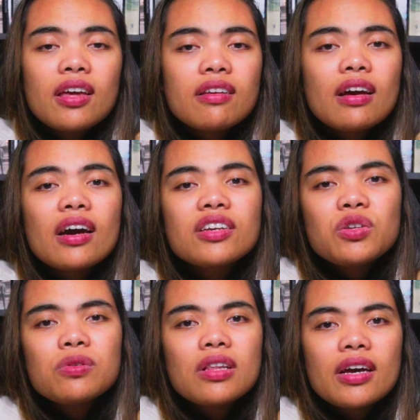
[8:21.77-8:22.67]
And
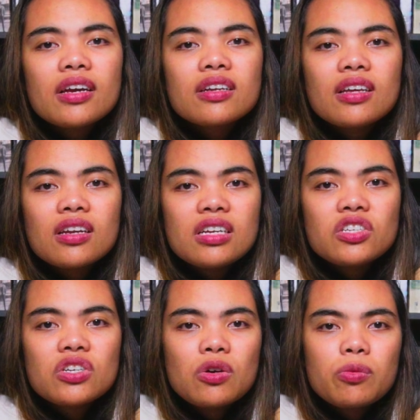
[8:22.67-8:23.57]
I do like that
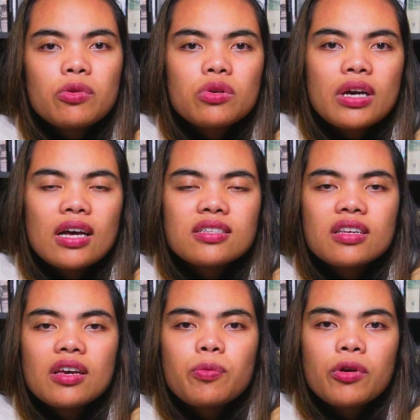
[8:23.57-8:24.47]
each notebook
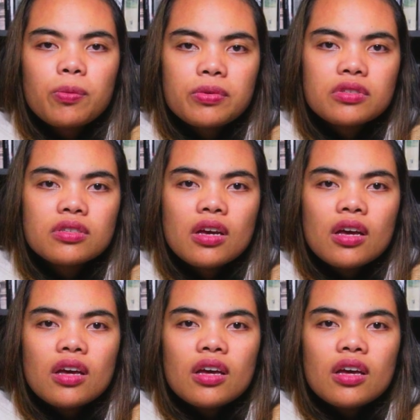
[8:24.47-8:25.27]
has a purpose.